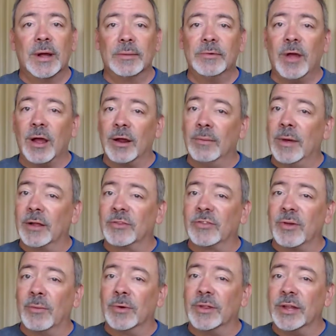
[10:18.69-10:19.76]
I'm talking about
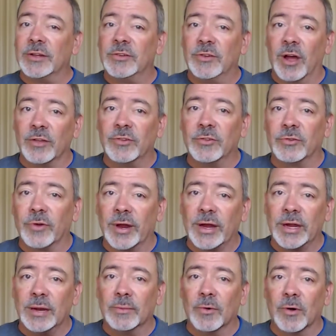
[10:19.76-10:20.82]
someone that doesn't
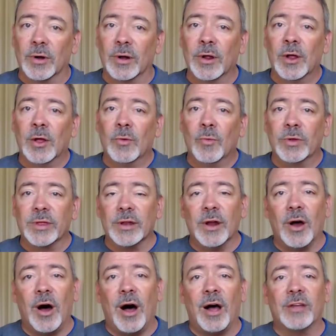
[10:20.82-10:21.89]
drink anymore with
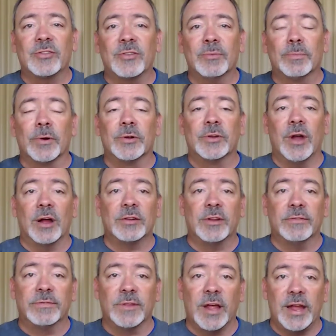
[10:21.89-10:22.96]
an awesome,
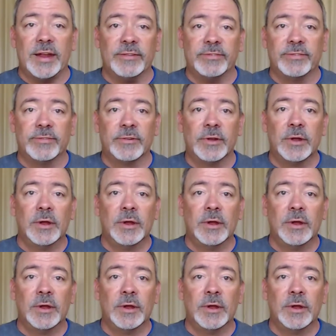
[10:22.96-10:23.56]
productive life.